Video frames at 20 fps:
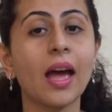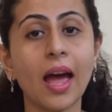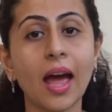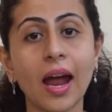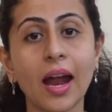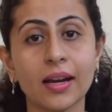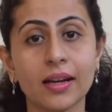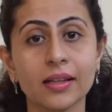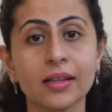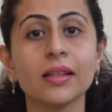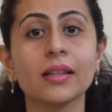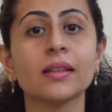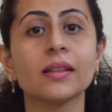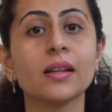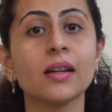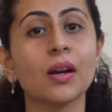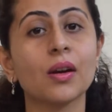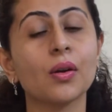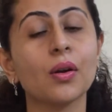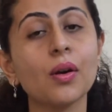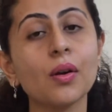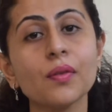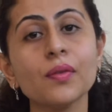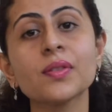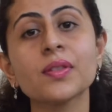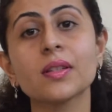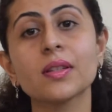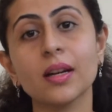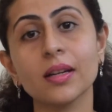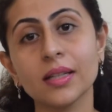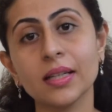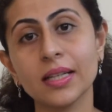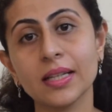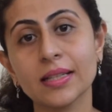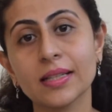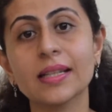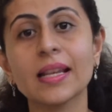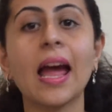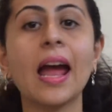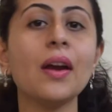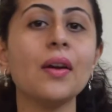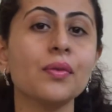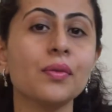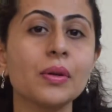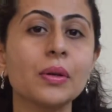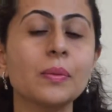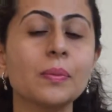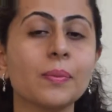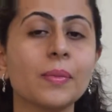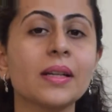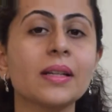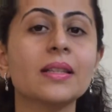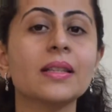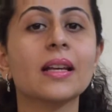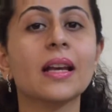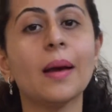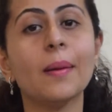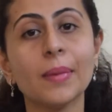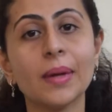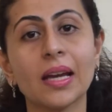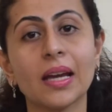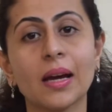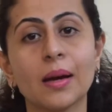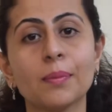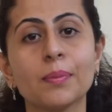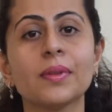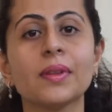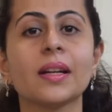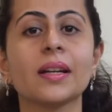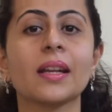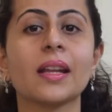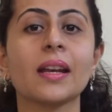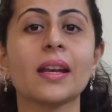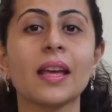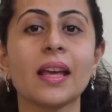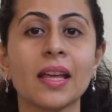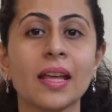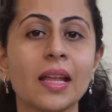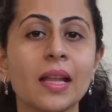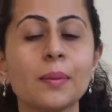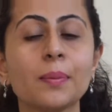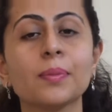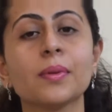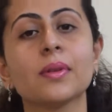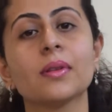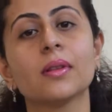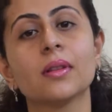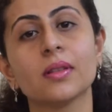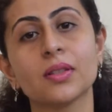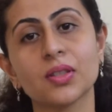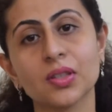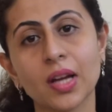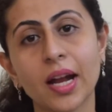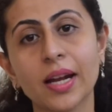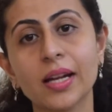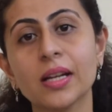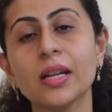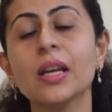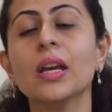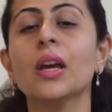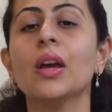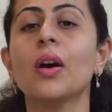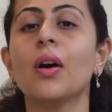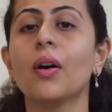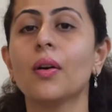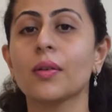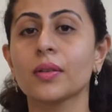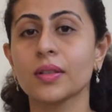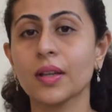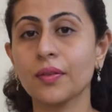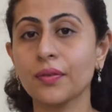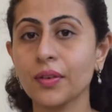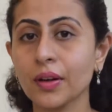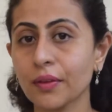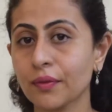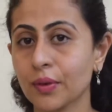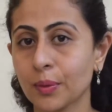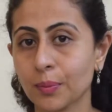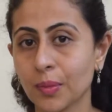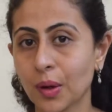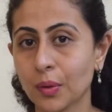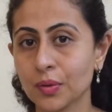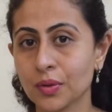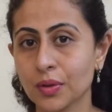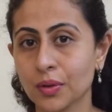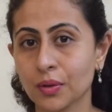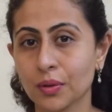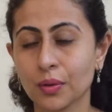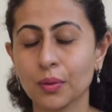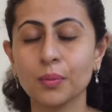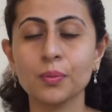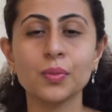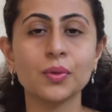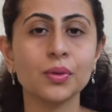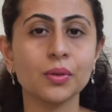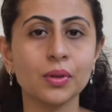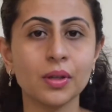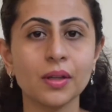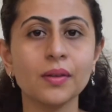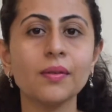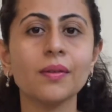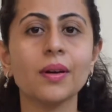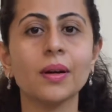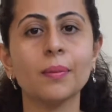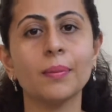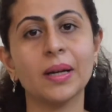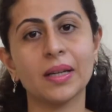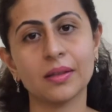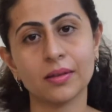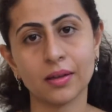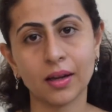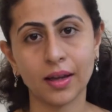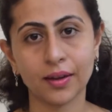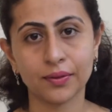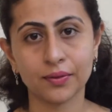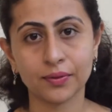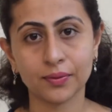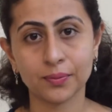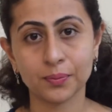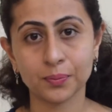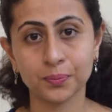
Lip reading: And there are a lot of studies and treatments coming up that can help the child suffering from Down syndrome to live a better life.